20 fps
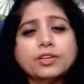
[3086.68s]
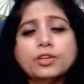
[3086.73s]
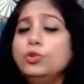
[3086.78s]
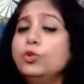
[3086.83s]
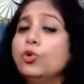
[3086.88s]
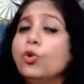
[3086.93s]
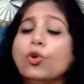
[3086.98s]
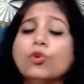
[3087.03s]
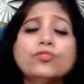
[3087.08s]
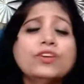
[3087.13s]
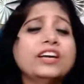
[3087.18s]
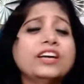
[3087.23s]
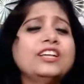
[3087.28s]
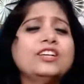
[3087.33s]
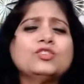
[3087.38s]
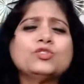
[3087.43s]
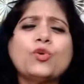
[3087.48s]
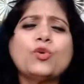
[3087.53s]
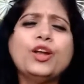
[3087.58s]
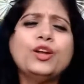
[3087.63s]
No one
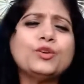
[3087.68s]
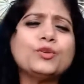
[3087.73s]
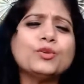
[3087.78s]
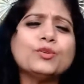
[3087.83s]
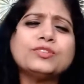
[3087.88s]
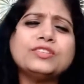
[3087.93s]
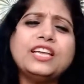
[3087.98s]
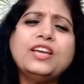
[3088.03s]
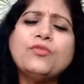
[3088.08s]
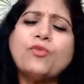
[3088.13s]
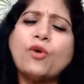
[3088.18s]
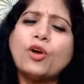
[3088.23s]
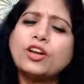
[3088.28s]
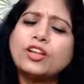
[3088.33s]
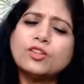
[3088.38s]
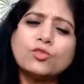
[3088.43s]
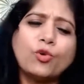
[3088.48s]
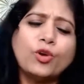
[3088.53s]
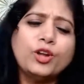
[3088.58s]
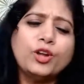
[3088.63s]
is going to see what
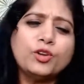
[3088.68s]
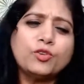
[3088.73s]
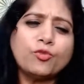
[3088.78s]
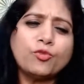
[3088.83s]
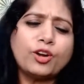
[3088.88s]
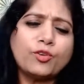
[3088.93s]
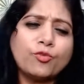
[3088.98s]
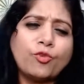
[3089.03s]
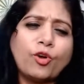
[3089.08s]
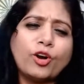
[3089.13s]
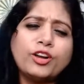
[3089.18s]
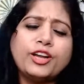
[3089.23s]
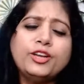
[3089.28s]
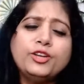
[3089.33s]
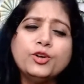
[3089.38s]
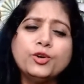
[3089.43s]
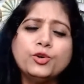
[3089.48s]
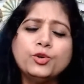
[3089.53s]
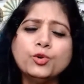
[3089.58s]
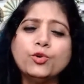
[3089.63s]
is going, what, what
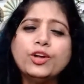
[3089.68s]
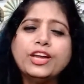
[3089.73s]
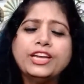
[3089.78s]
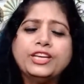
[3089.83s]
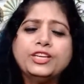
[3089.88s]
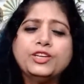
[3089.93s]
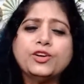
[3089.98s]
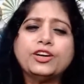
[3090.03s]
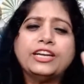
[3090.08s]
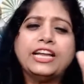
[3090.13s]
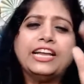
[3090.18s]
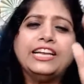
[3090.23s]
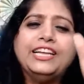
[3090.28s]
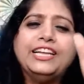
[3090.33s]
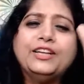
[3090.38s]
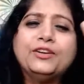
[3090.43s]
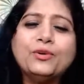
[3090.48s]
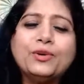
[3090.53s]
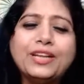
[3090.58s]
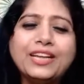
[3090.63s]
did you do in your
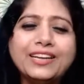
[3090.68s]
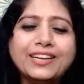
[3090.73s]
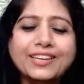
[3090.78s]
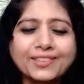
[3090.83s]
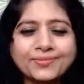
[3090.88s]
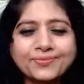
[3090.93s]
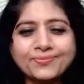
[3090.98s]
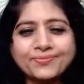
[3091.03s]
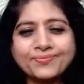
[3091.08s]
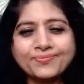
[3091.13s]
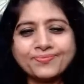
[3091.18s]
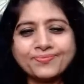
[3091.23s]
daily routine?